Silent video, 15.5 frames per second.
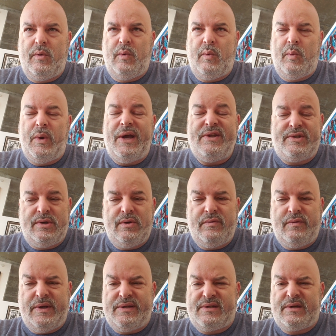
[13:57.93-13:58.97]
way too
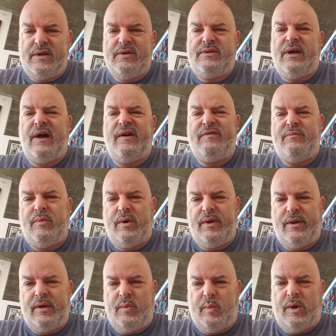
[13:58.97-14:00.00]
risky to have more
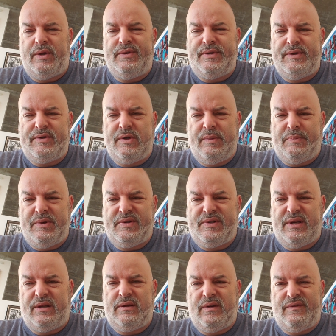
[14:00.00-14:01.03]
than 1 to
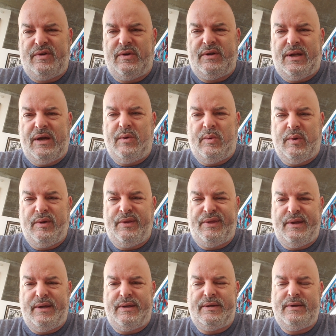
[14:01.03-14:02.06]
2% of your net worth
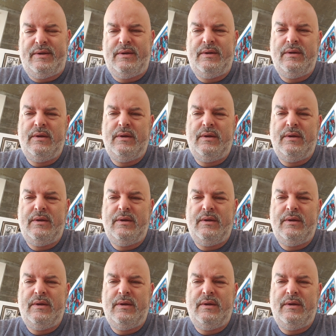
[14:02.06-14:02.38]
in.